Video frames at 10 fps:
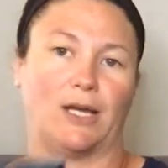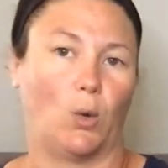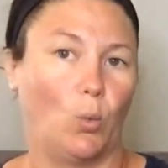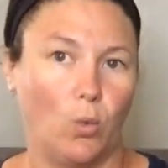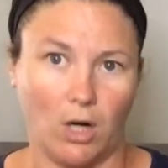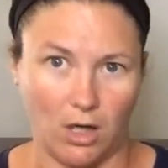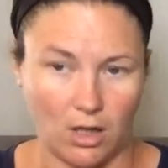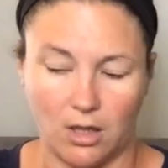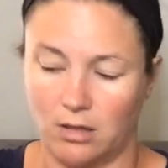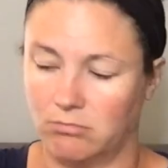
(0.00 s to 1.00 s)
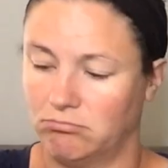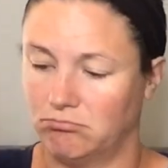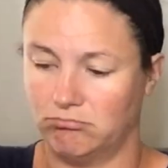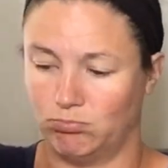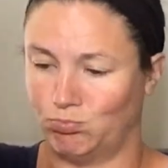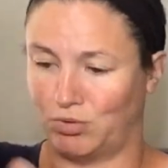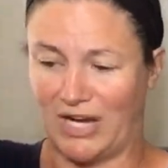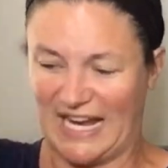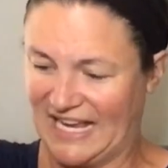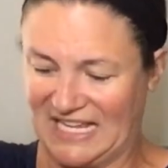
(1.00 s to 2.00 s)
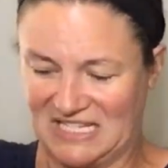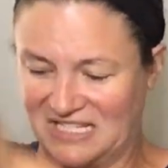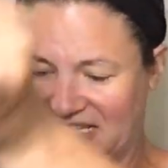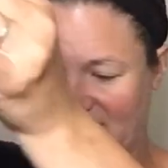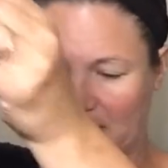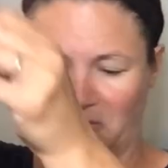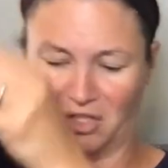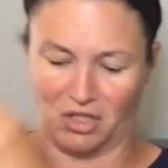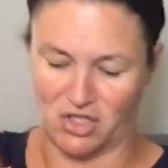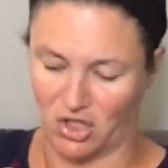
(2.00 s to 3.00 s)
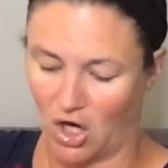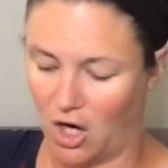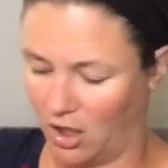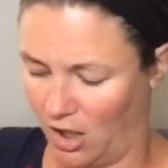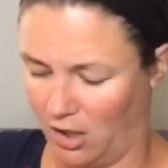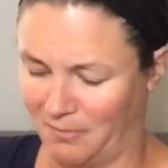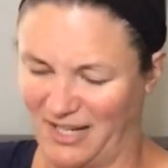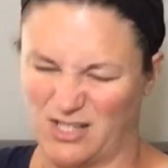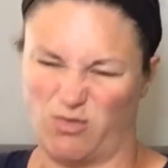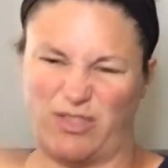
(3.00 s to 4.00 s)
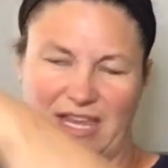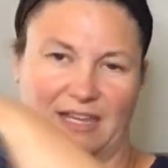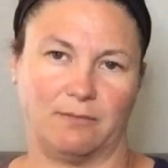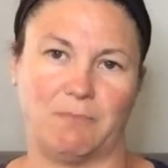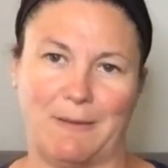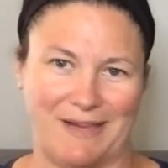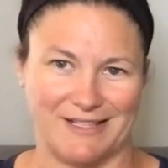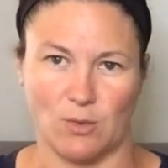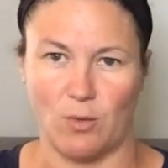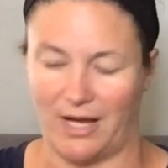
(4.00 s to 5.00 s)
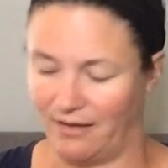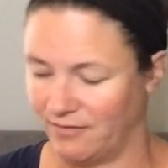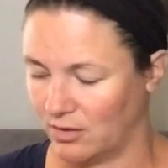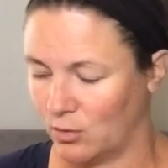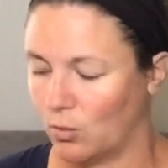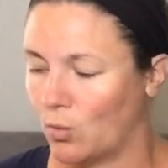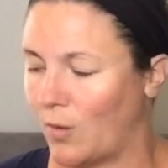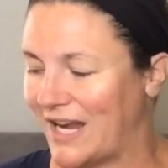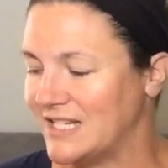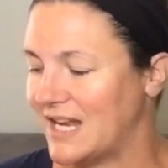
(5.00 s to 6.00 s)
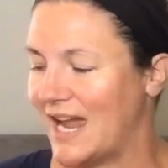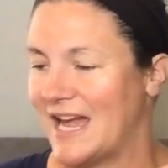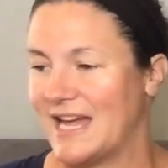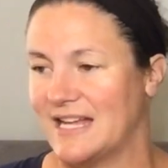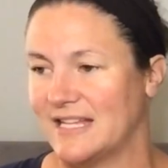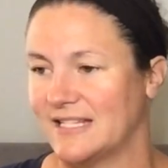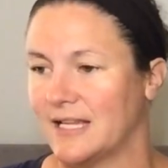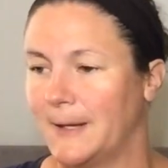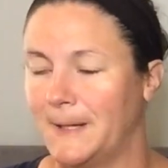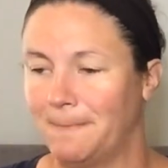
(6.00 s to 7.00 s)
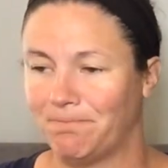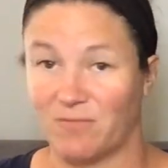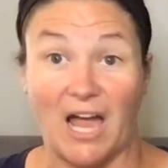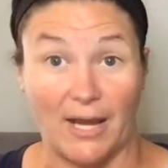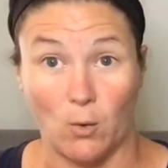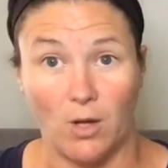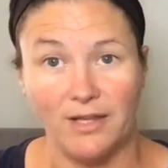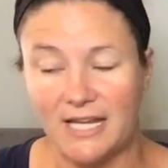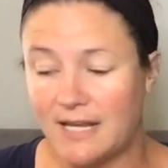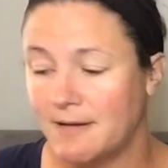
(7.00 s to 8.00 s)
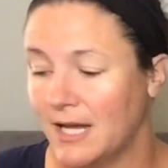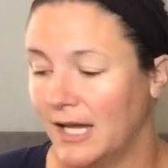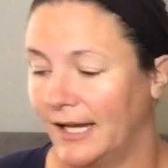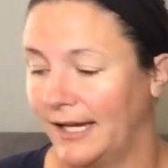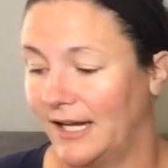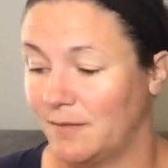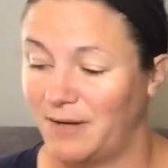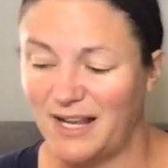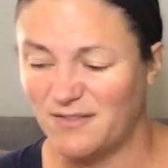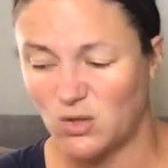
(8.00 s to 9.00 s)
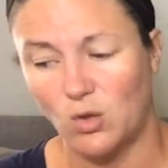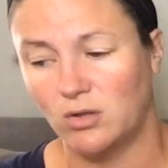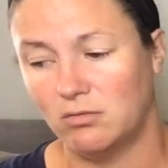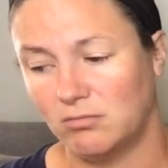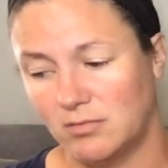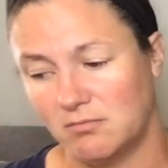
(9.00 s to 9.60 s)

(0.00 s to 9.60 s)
like a work brand similar to Carhartt, but I don't think maybe as quiet, quite as high quality. Uh, but I've sold